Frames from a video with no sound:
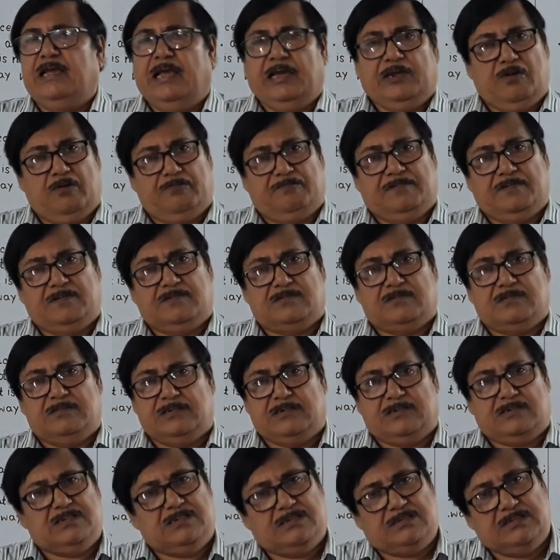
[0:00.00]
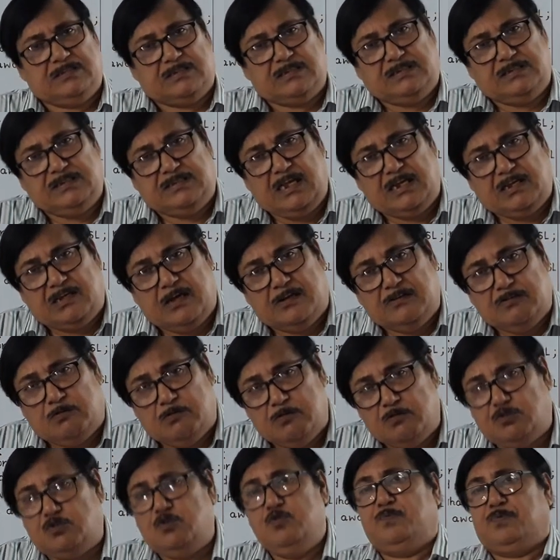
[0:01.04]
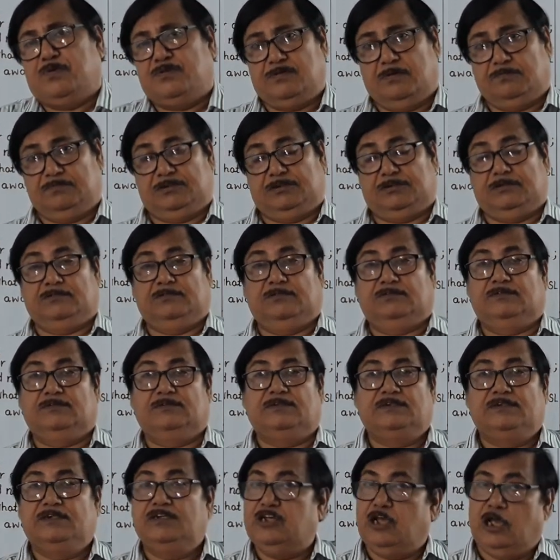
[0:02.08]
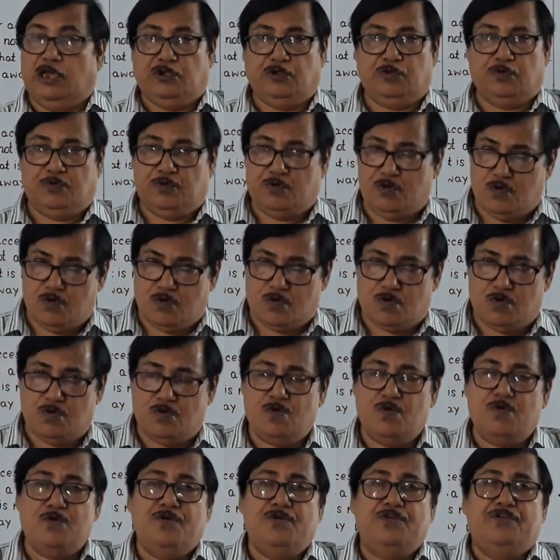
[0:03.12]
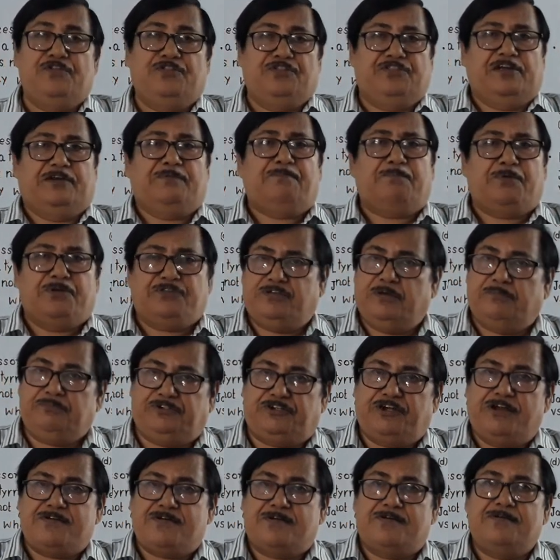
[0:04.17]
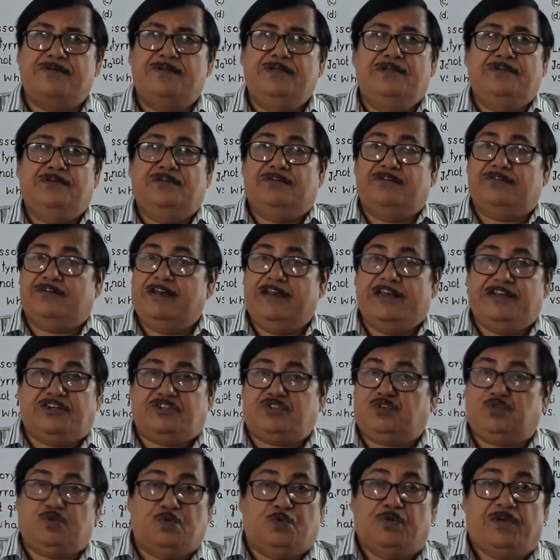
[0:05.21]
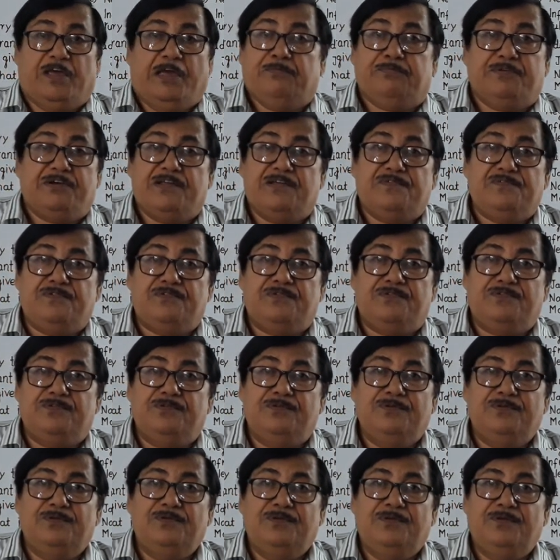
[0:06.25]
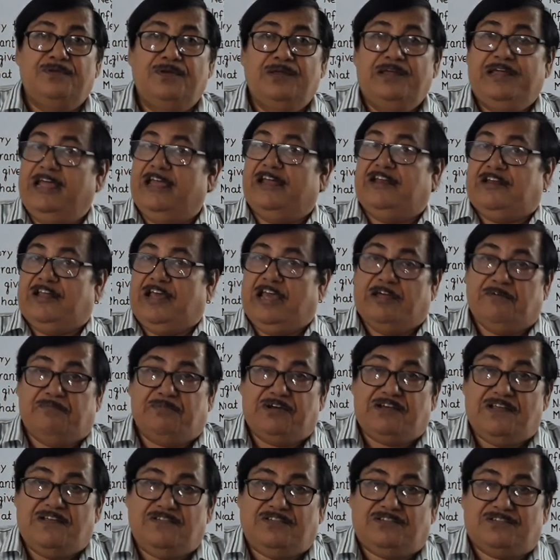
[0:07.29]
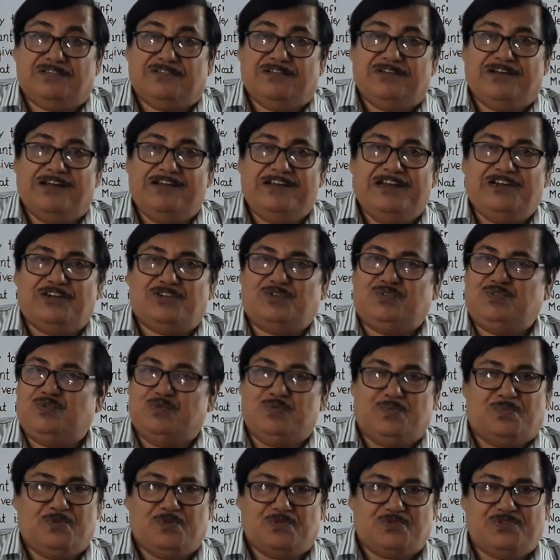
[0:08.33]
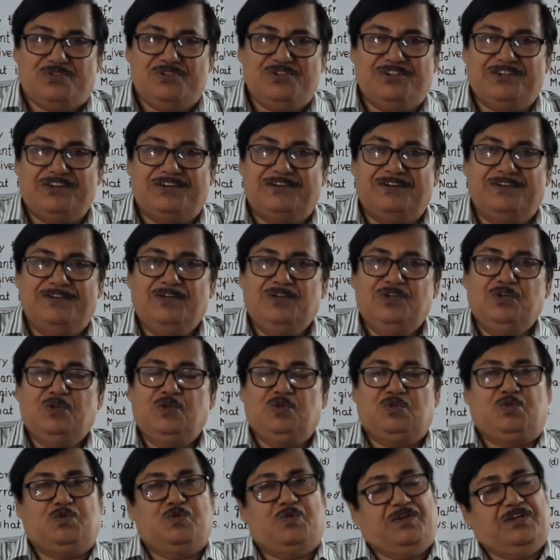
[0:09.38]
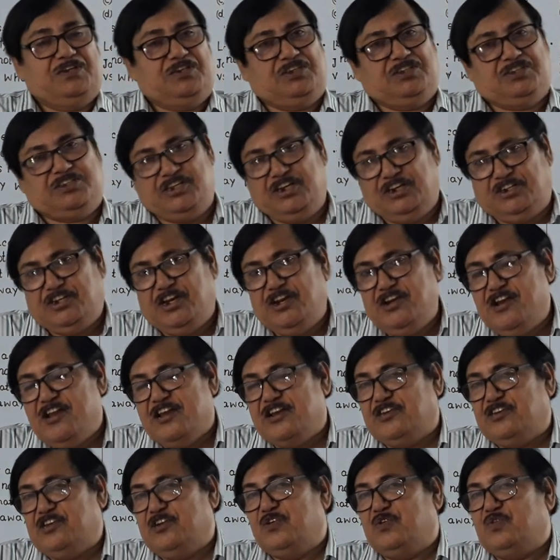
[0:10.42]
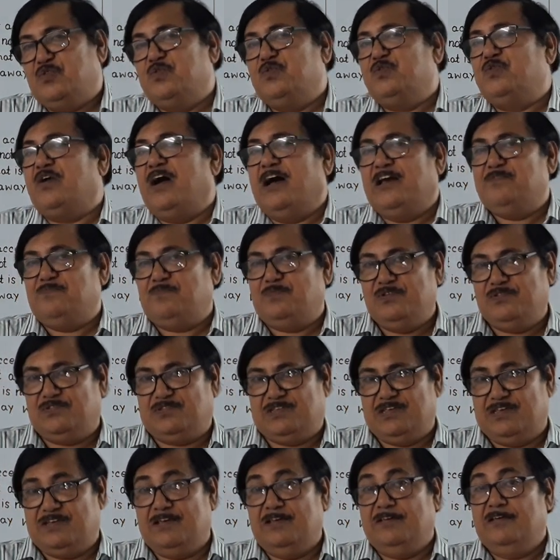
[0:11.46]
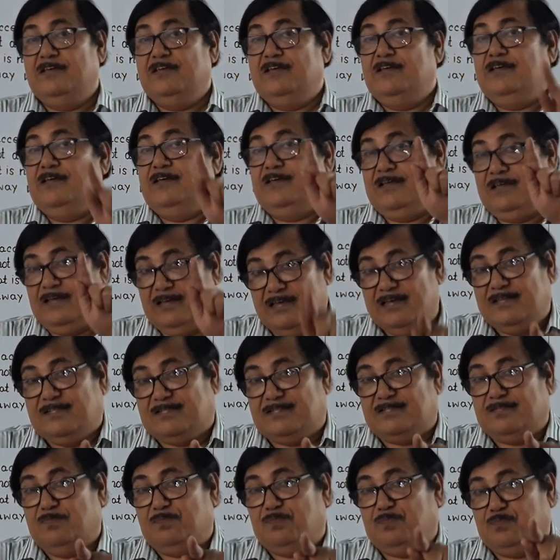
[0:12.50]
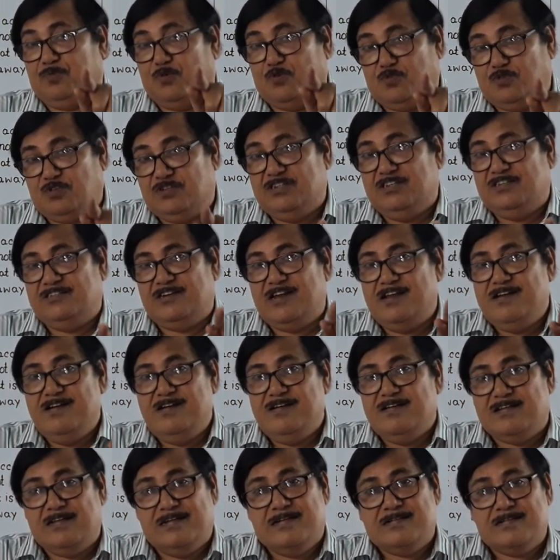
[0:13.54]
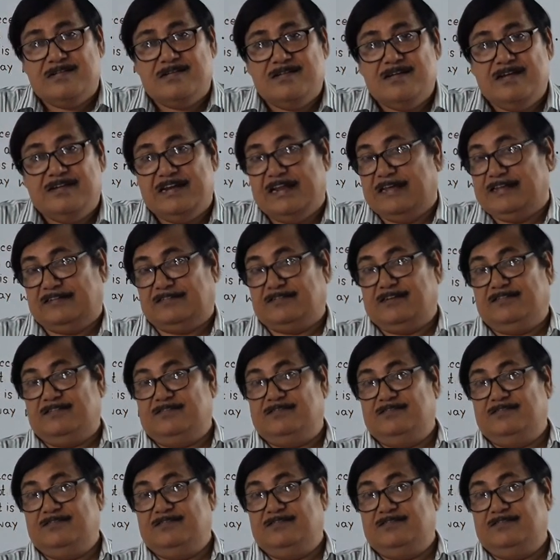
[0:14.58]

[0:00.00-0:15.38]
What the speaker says: an offense. This is a conclusive presumption, and you know that presumption relates to evidence and evidence relates to procedure. So section 82 IPC is procedural in nature.